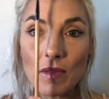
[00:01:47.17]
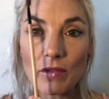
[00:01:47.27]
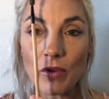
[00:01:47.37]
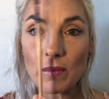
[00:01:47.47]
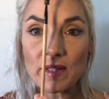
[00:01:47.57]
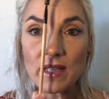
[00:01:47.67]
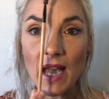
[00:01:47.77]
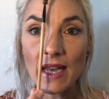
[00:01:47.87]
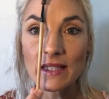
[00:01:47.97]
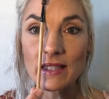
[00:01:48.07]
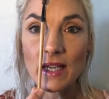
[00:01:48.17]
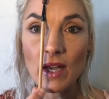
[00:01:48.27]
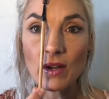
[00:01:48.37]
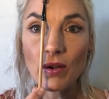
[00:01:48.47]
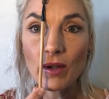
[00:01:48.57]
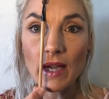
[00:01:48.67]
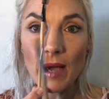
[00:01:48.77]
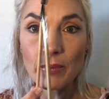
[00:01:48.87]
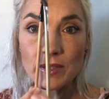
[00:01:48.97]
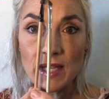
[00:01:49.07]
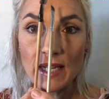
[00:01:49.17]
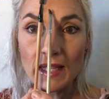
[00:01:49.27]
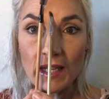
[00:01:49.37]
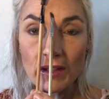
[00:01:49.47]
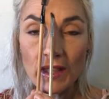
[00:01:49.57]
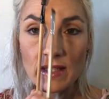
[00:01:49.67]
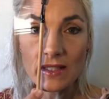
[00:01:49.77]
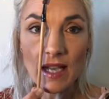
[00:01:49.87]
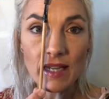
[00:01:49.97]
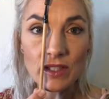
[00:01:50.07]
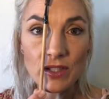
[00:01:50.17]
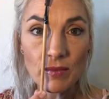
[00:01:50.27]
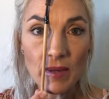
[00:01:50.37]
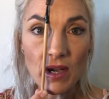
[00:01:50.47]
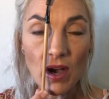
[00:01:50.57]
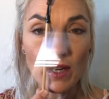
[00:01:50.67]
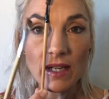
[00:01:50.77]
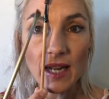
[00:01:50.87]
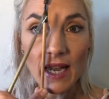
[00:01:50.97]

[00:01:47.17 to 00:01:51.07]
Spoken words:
From the side going upwards, anything on this side should be gone.